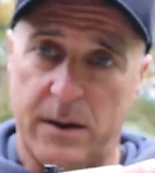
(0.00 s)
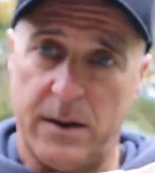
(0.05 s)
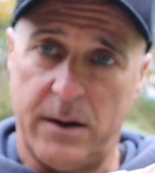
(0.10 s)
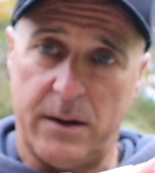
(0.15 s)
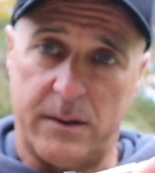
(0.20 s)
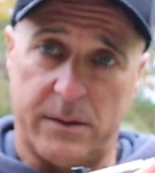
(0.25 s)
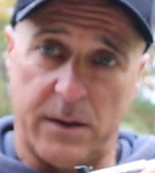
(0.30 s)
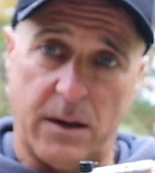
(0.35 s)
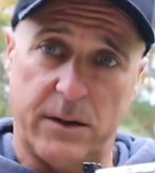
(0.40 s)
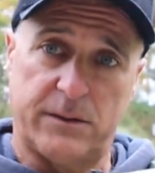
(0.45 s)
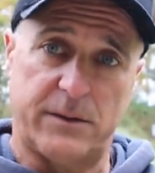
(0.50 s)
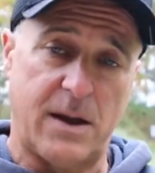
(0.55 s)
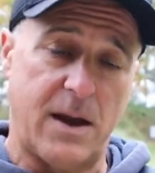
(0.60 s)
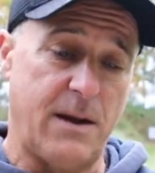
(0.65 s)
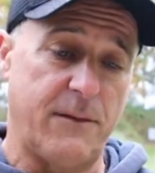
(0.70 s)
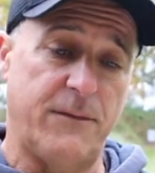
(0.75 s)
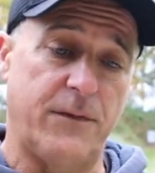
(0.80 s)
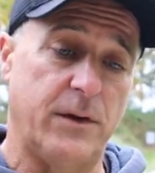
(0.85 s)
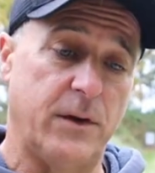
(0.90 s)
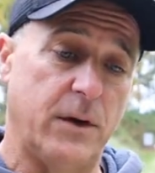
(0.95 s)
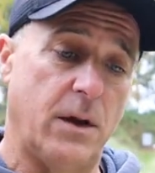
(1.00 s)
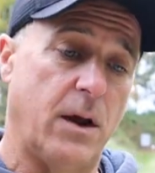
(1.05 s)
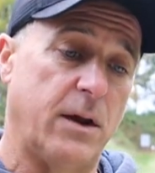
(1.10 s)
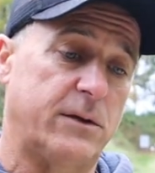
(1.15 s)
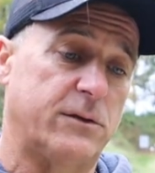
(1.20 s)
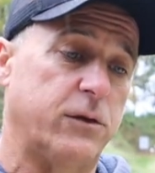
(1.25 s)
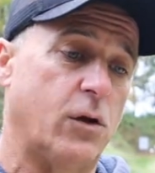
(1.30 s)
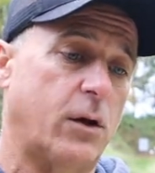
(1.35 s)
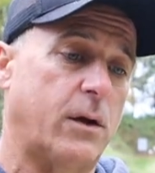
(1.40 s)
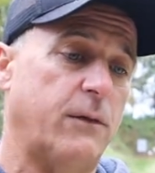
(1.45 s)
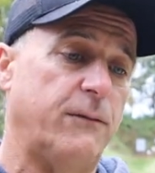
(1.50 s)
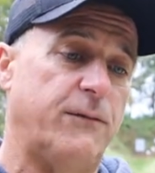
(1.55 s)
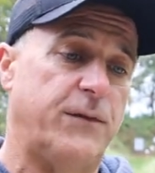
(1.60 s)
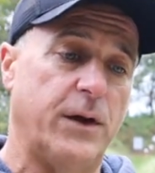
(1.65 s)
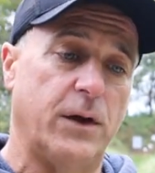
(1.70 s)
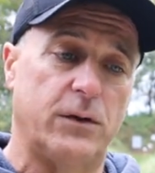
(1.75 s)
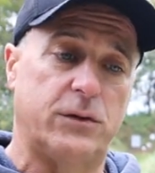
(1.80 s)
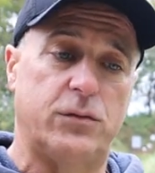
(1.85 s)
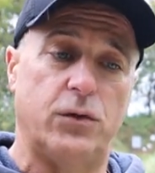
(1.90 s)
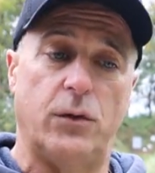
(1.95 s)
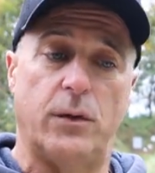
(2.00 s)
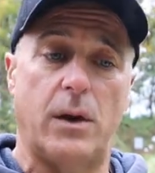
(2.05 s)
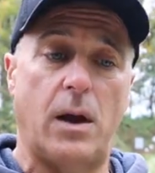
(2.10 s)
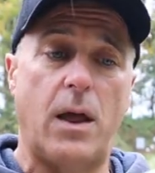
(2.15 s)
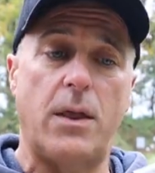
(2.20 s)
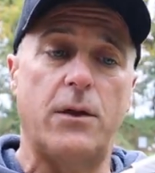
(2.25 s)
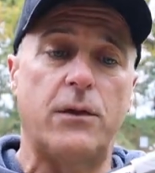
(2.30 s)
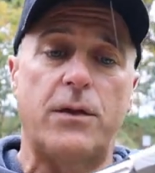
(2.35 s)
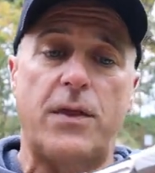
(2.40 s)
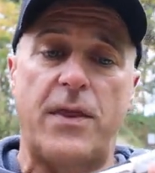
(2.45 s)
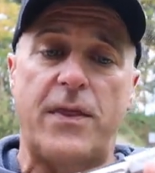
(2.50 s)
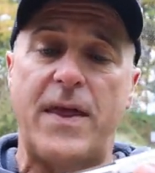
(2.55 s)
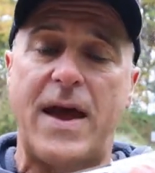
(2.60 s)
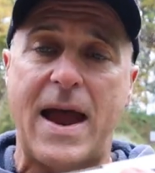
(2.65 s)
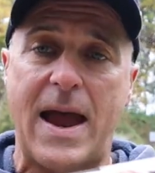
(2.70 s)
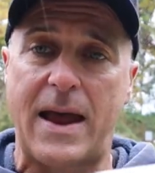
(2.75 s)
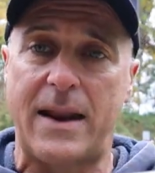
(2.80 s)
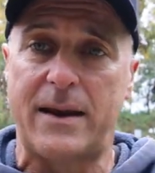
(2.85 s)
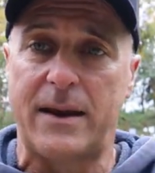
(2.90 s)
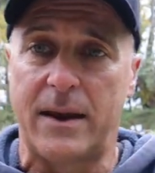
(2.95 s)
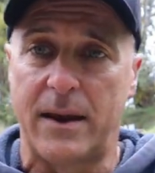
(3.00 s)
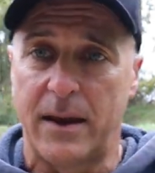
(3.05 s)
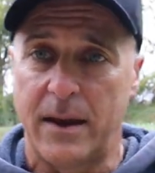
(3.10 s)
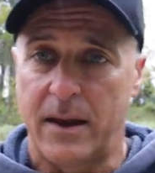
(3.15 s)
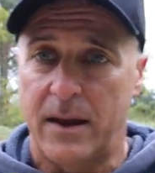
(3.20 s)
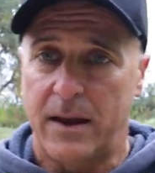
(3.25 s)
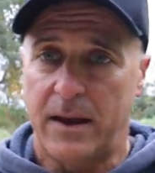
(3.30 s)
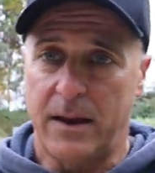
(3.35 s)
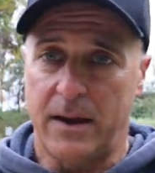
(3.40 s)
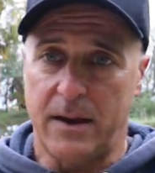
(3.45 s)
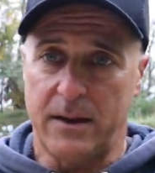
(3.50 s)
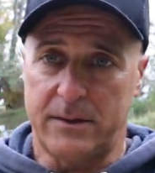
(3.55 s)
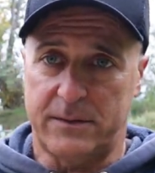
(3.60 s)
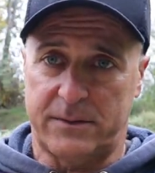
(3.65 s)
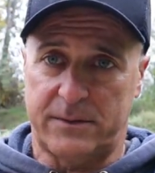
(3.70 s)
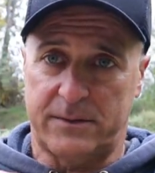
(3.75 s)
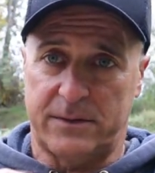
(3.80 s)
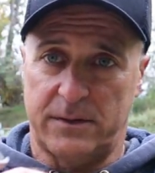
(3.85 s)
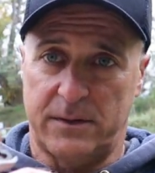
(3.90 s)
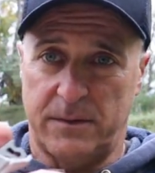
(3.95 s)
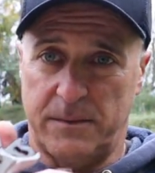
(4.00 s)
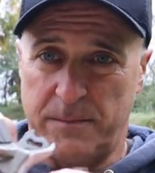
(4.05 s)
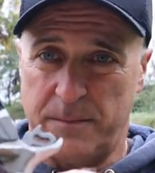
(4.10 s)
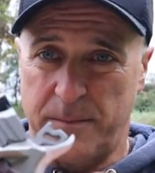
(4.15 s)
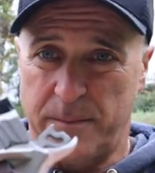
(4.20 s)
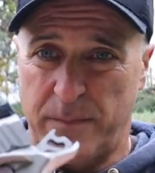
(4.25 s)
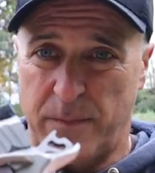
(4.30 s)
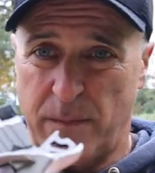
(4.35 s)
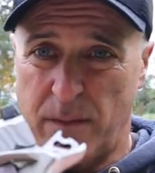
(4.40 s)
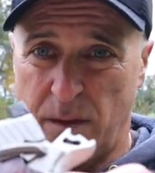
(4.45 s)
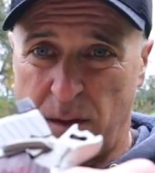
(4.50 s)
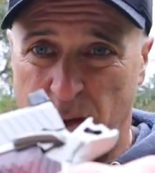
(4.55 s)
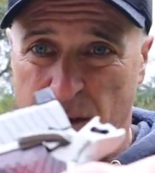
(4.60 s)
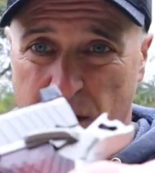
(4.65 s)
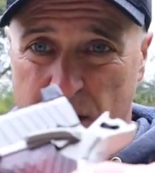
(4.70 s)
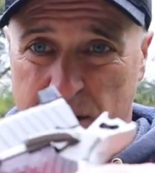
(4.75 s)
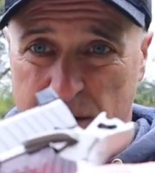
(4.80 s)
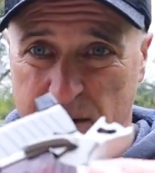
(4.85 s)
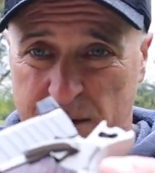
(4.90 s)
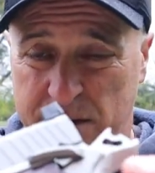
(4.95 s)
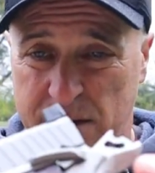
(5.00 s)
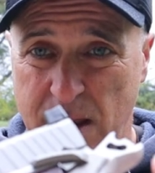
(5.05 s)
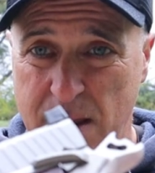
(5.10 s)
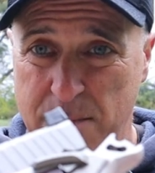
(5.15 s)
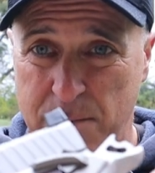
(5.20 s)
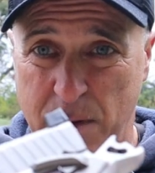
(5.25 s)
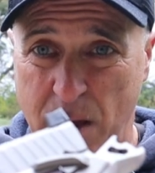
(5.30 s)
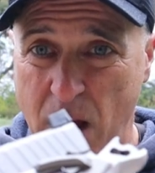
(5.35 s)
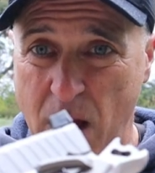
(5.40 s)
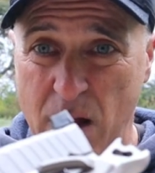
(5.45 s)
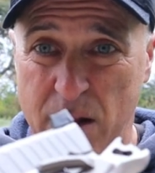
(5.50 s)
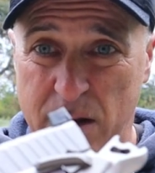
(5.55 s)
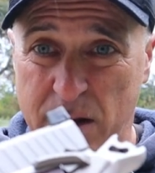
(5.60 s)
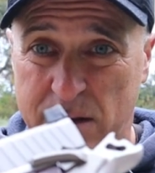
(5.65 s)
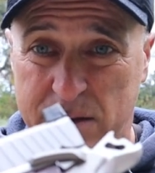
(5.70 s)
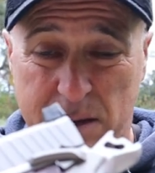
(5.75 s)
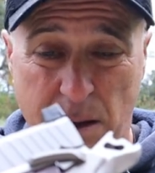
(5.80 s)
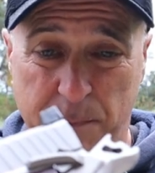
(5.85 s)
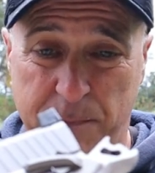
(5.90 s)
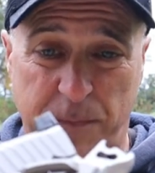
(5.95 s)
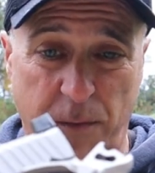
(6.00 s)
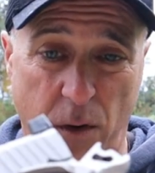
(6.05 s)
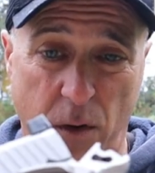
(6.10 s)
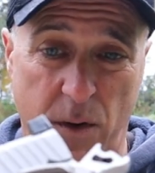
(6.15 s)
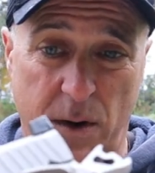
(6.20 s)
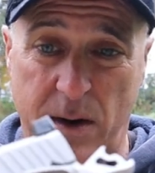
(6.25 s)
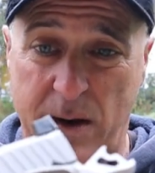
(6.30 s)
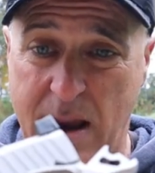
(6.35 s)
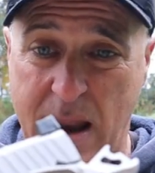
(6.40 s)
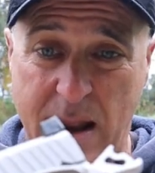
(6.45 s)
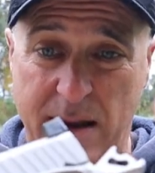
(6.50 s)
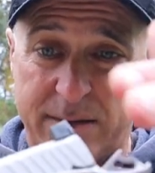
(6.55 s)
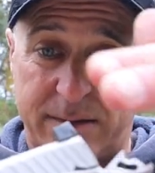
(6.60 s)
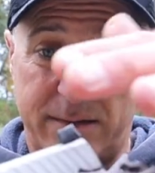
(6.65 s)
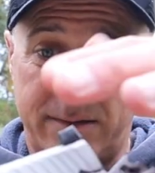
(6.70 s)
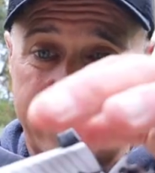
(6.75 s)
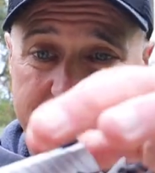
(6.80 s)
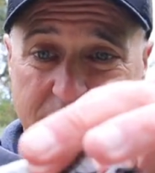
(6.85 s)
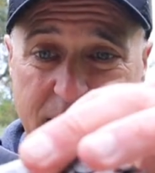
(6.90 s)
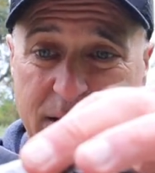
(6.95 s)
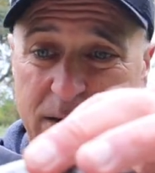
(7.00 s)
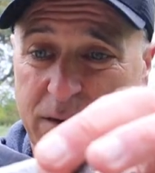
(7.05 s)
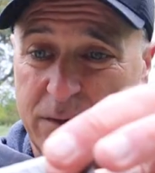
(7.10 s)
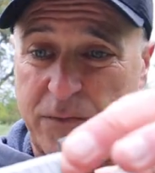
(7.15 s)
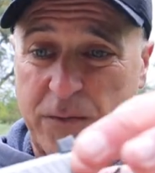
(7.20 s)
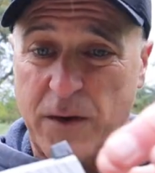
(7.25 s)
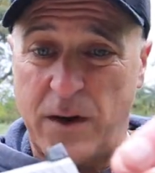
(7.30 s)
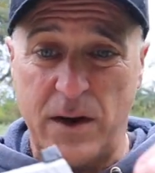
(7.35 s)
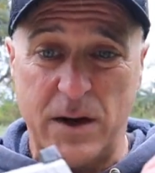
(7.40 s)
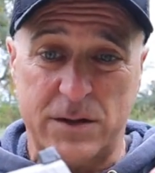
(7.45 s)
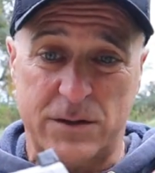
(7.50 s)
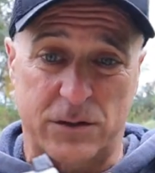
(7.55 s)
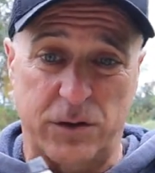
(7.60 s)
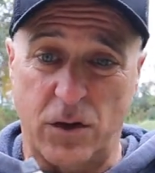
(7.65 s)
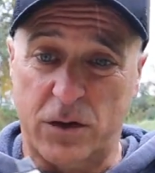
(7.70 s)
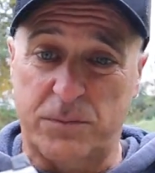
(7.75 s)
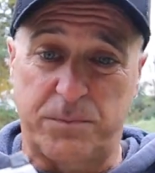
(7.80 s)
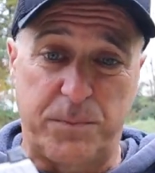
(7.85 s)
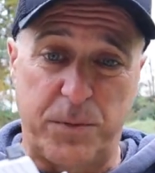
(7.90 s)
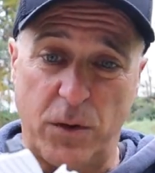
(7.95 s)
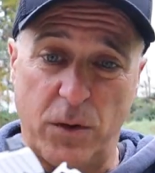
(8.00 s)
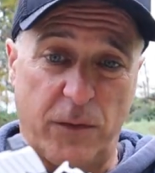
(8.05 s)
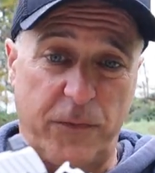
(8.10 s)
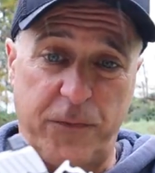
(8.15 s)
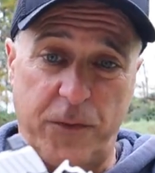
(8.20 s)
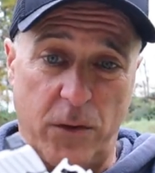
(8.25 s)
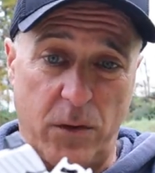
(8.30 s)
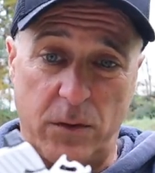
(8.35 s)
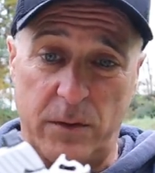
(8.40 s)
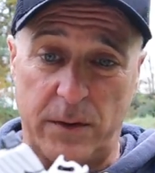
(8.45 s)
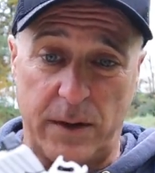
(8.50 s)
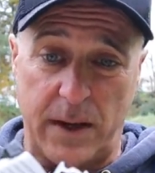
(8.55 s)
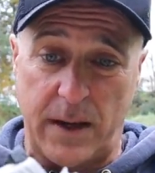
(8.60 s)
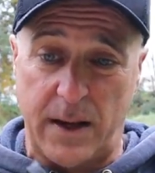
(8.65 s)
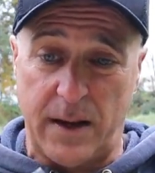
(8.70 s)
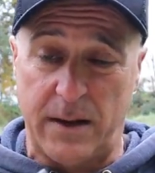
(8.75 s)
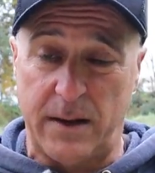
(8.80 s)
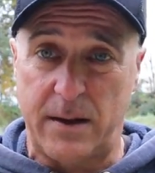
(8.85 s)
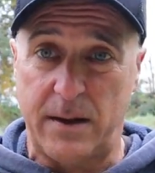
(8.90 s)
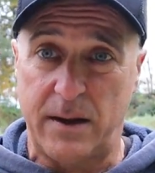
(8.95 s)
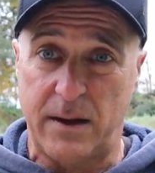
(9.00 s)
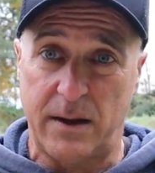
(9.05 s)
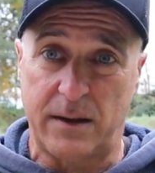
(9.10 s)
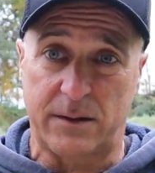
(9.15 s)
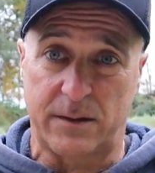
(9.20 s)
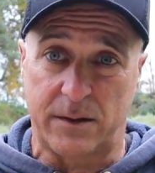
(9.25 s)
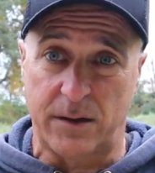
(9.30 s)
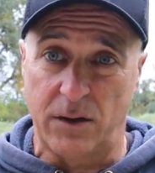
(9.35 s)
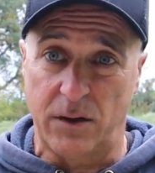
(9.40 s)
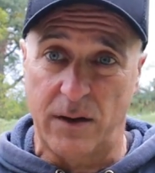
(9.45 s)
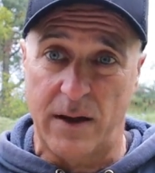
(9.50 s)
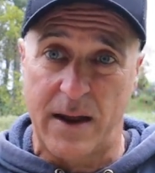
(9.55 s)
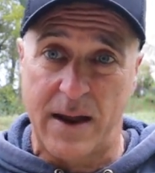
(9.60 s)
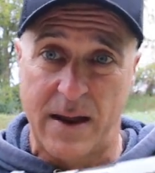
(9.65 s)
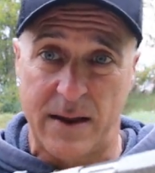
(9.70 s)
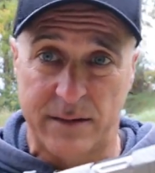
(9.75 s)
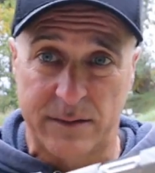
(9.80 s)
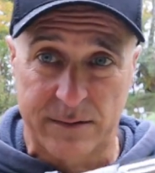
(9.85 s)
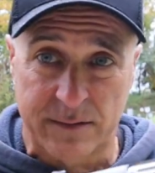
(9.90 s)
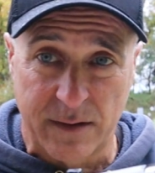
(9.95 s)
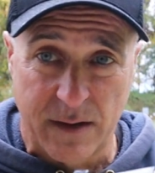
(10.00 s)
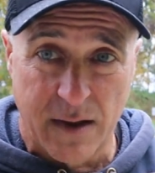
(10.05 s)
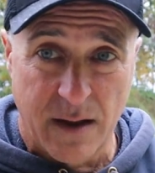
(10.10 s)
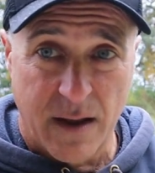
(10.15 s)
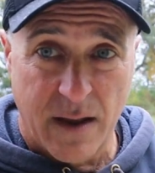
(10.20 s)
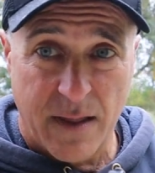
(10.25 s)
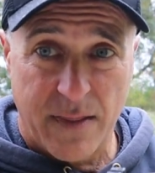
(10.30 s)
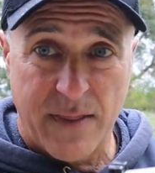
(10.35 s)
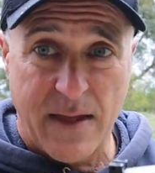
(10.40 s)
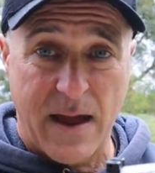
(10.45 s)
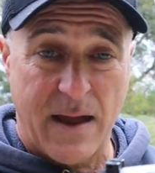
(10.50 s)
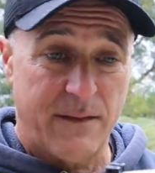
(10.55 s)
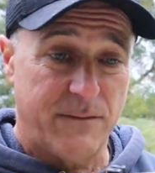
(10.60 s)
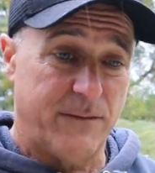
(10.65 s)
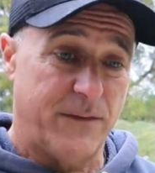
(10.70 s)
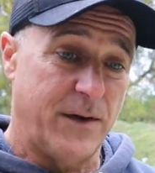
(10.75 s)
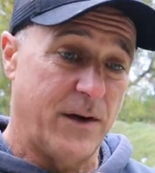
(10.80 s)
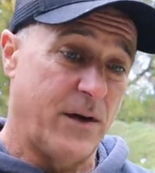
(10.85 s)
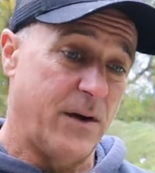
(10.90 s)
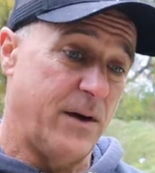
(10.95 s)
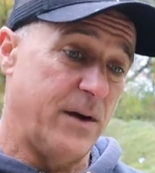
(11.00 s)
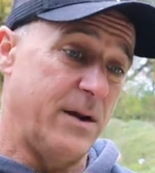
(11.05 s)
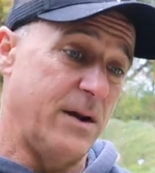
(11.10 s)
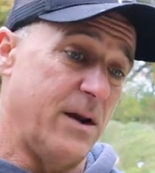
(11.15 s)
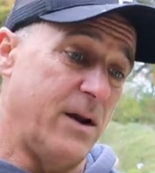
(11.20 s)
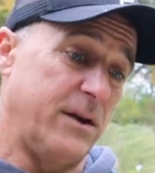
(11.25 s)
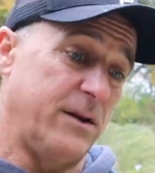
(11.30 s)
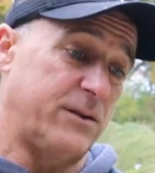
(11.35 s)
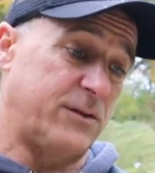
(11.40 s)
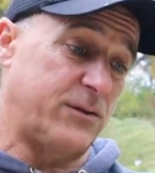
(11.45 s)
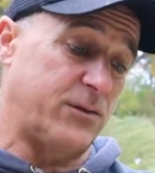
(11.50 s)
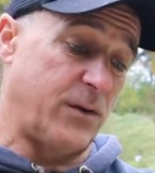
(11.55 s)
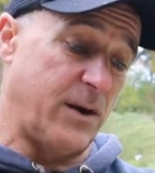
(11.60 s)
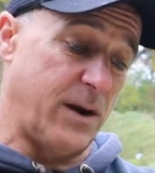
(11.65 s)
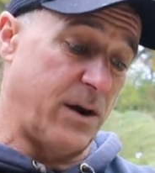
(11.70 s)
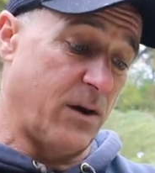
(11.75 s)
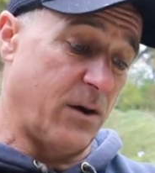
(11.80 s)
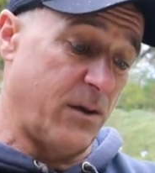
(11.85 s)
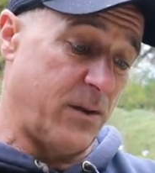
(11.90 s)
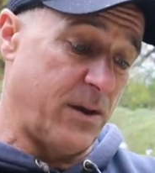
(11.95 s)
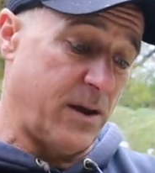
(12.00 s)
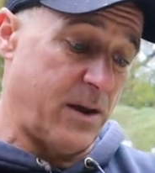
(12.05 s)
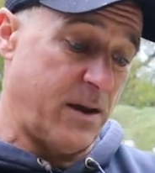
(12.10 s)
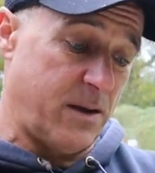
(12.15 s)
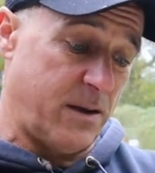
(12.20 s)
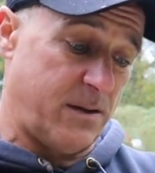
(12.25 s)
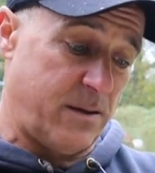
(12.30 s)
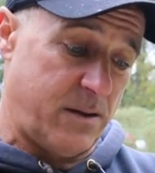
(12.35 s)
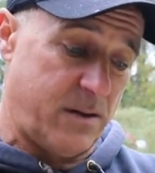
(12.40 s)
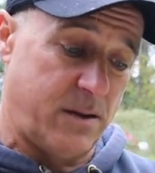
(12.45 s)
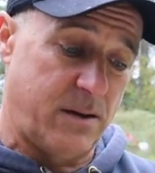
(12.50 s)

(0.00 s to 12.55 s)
and it does have a nice look and feel to it. Other than that, it's the same gun, except for it has the stainless finish, looks beautiful, and it still has that very nice trigger that